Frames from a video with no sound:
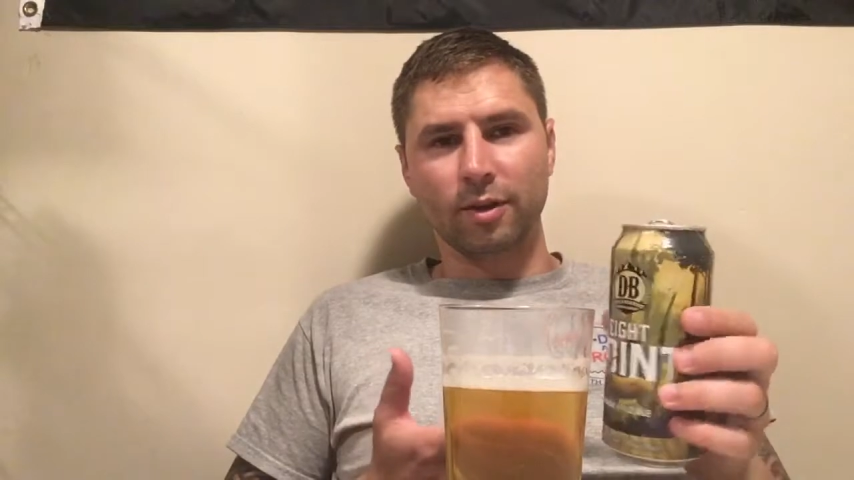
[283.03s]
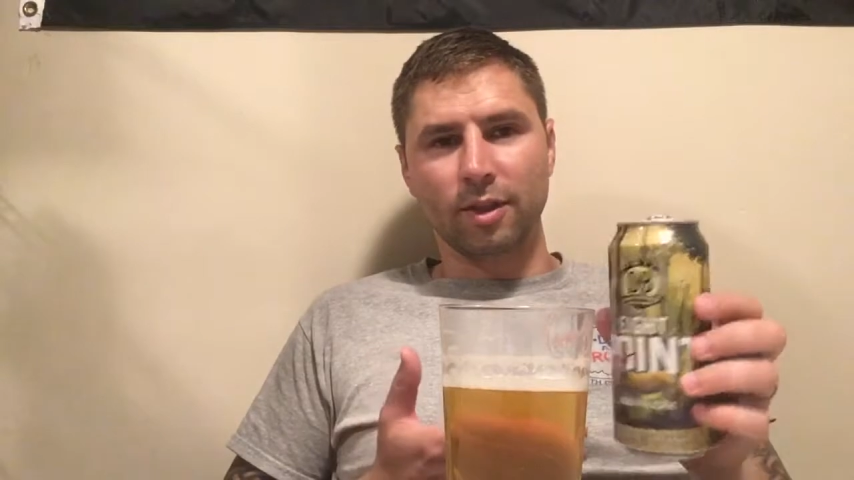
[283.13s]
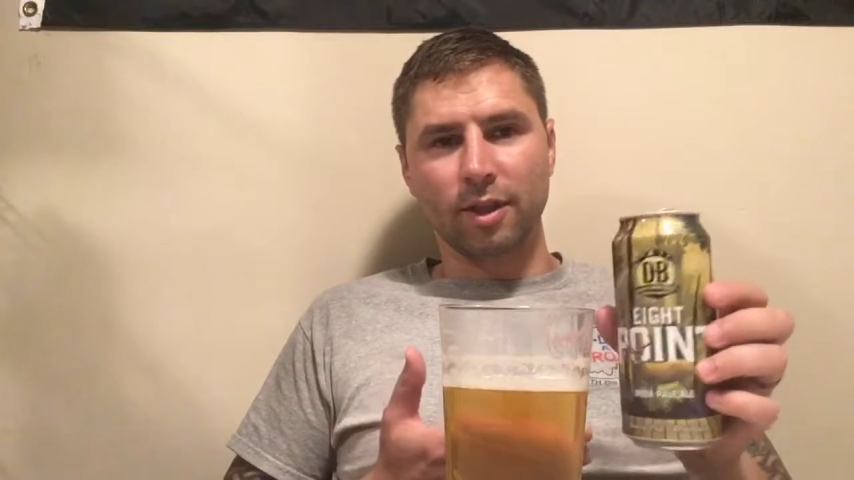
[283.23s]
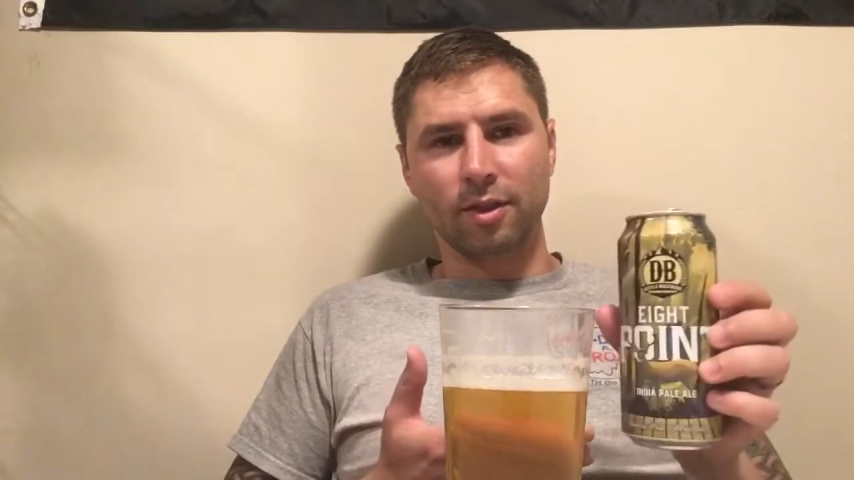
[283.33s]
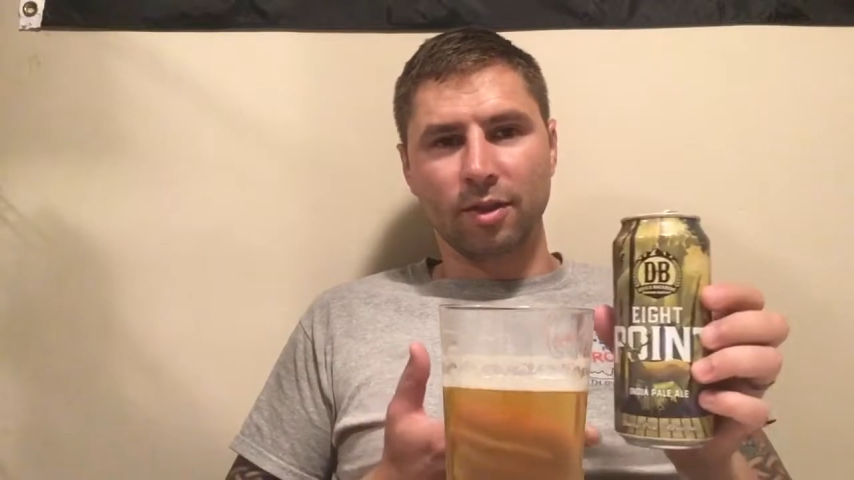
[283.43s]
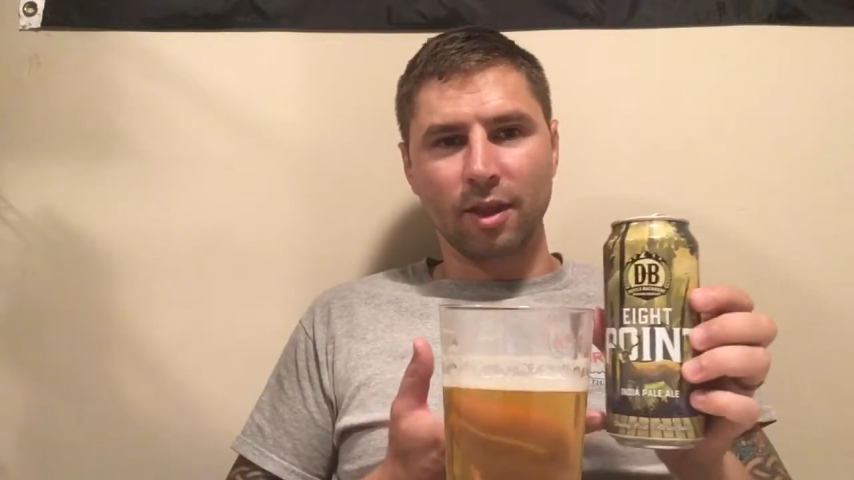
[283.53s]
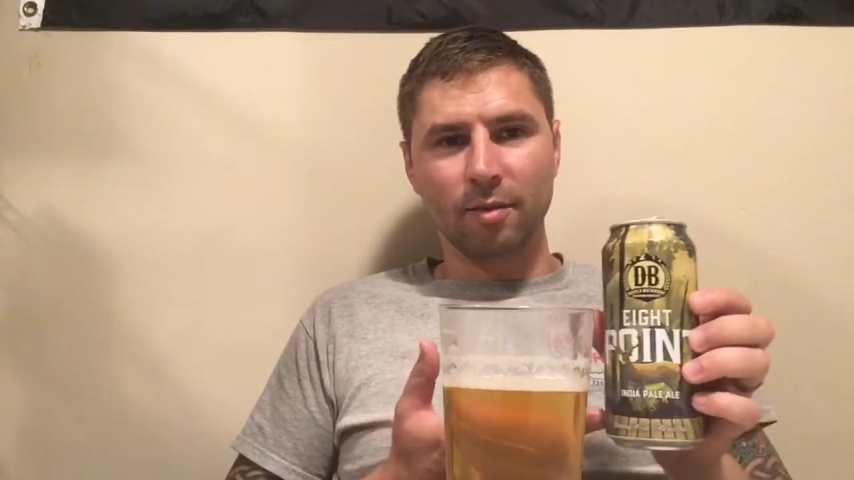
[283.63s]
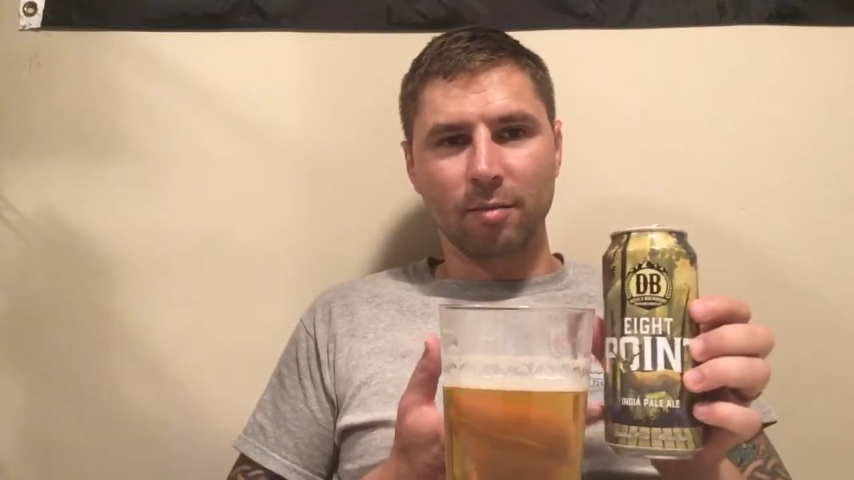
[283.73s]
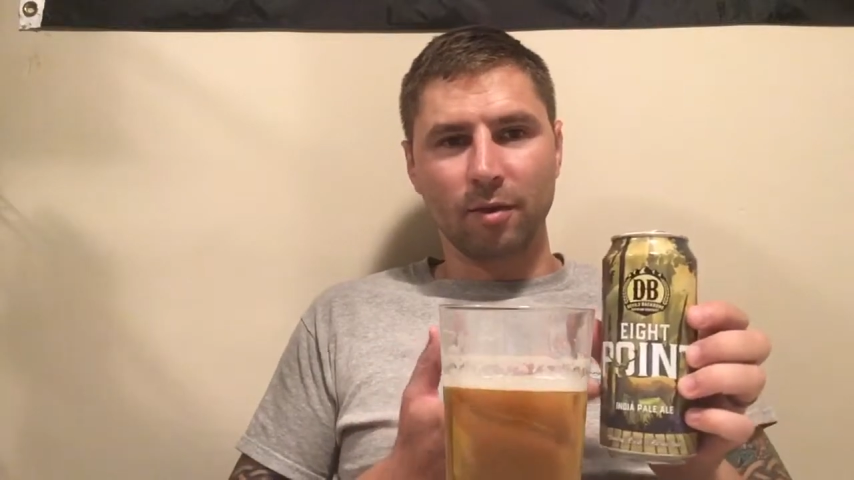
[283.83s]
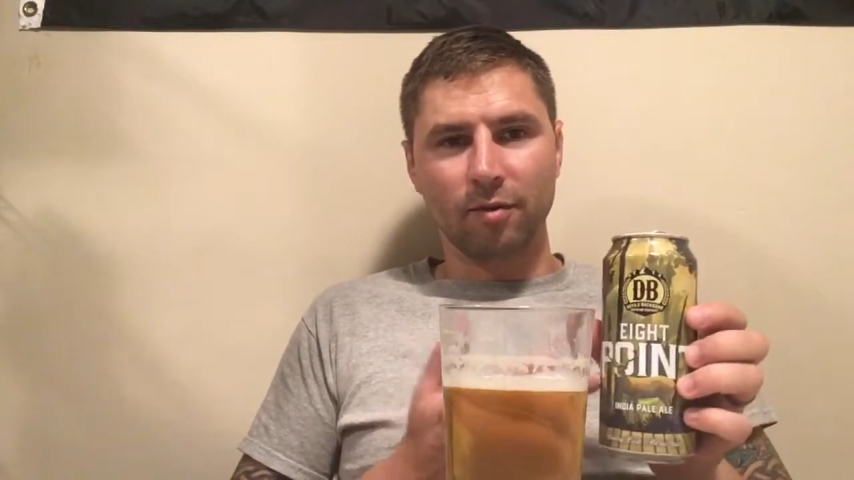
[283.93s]
the
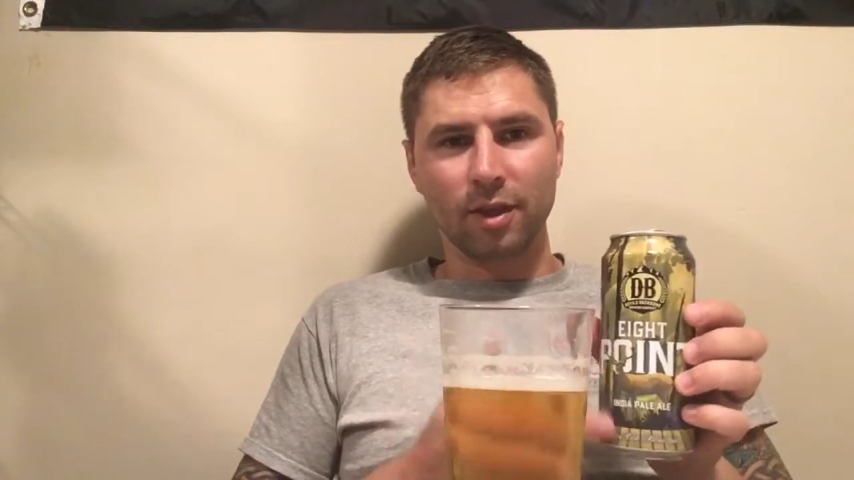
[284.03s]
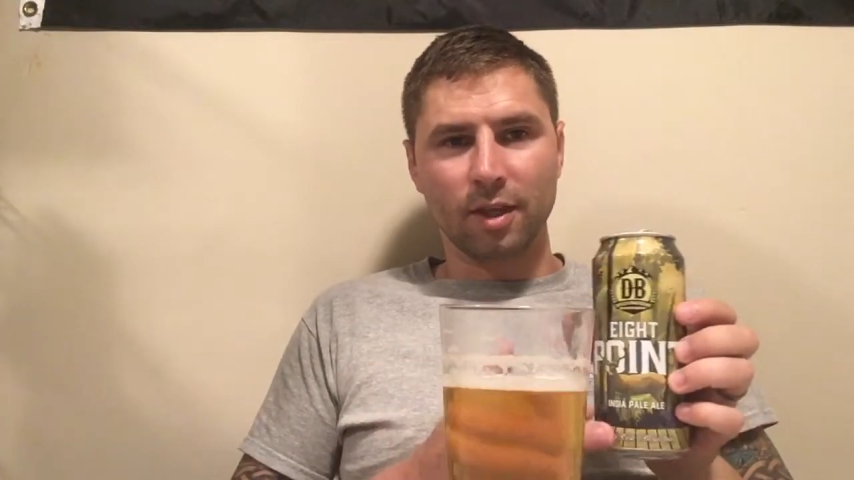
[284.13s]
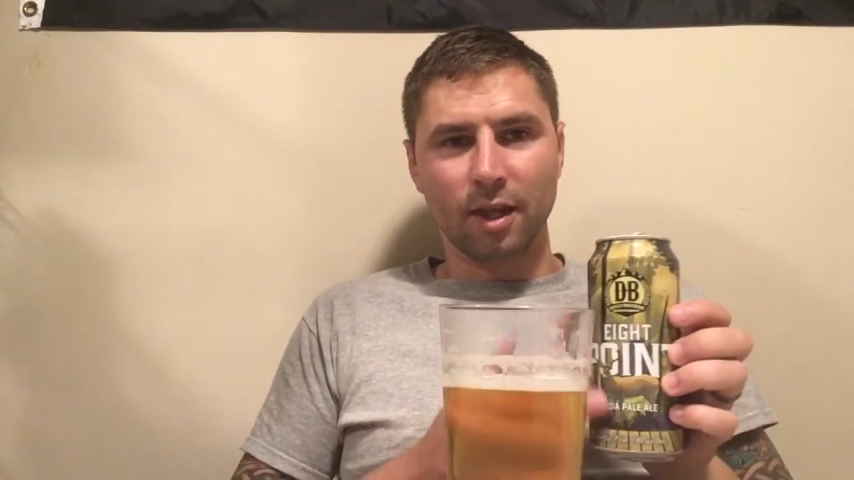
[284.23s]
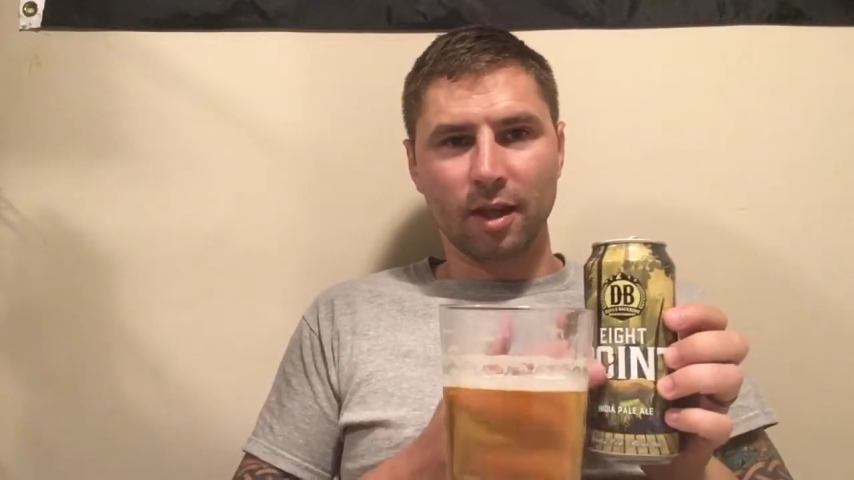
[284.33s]
theme of the,